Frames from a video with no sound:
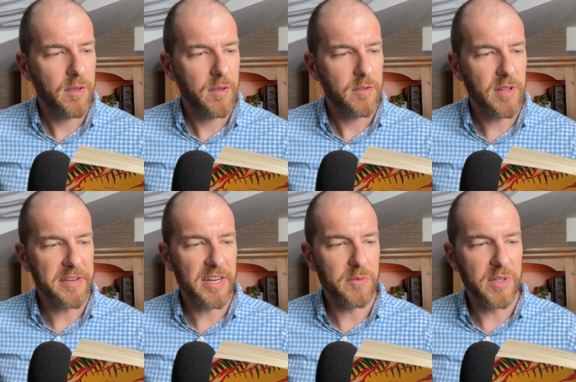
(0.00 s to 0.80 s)
Slanting
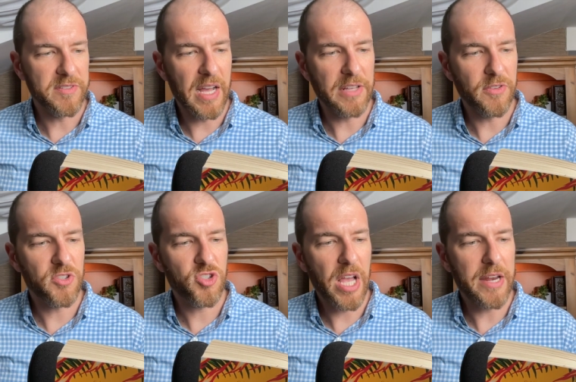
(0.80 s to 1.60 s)
in at one side so the
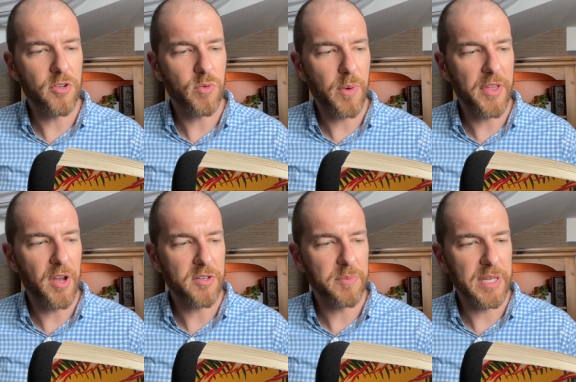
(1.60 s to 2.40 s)
shadows were where they ought
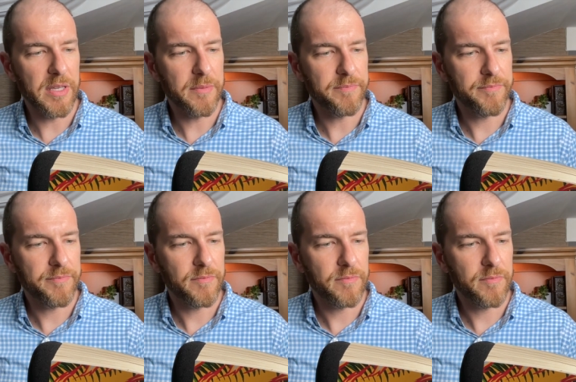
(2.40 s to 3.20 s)
to be.
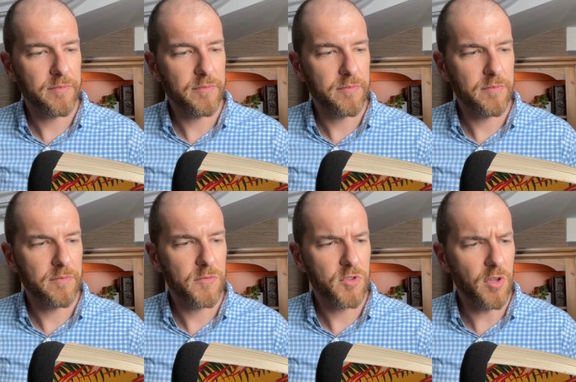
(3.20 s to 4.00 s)

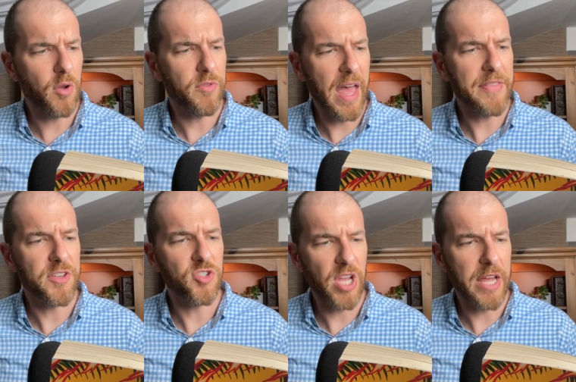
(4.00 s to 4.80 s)
So that the
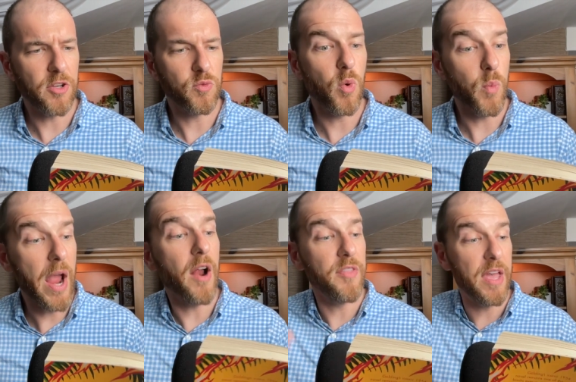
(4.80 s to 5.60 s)
shadows were
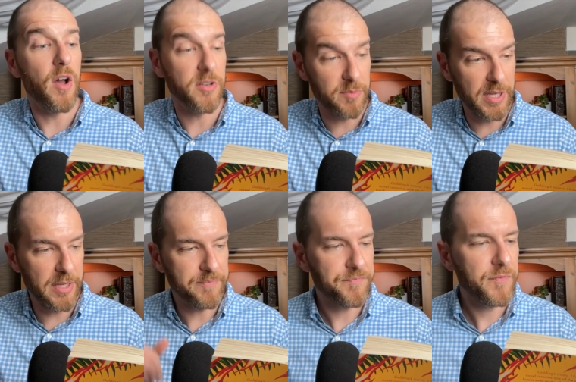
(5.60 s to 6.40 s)
where they ought to be.
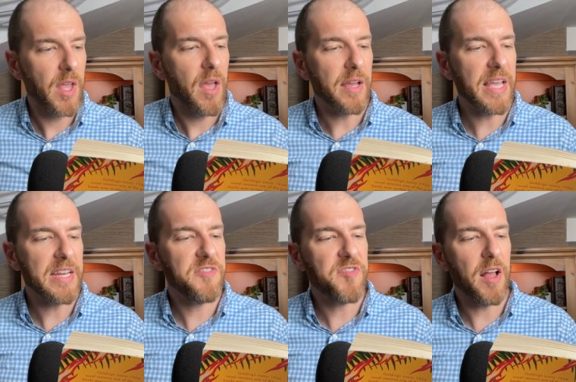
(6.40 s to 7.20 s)
Again, he
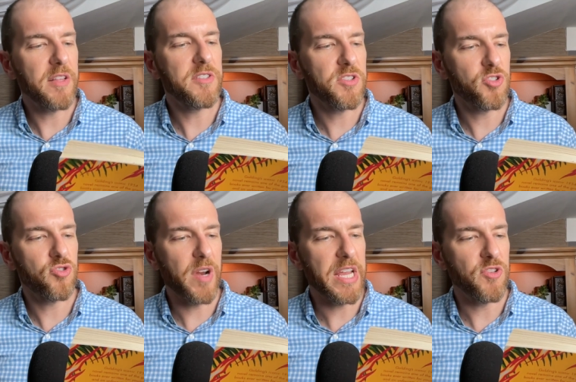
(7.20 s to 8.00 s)
fell into the
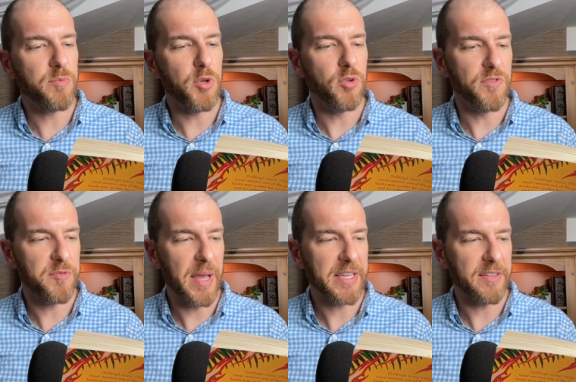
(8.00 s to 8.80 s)
strange mood of
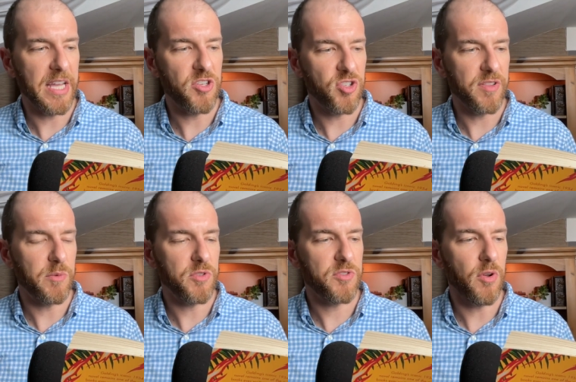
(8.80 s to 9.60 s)
speculation that
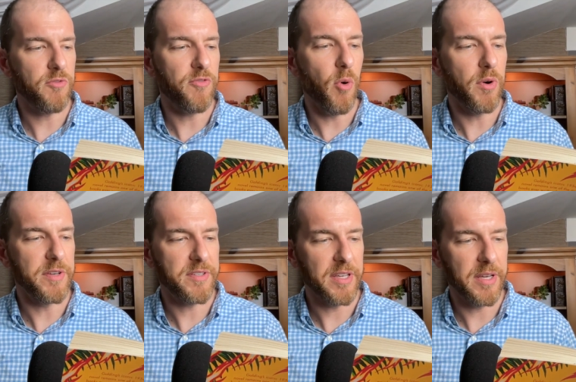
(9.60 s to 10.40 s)
was so
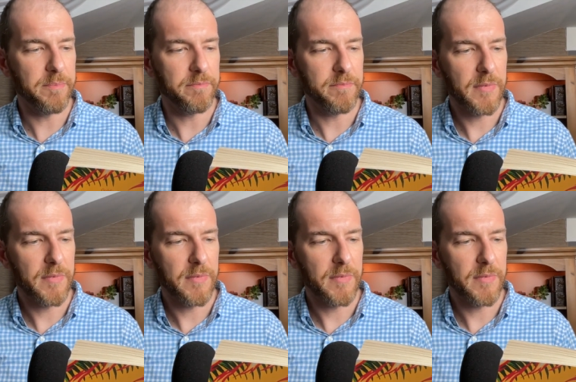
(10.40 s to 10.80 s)
foreign to him.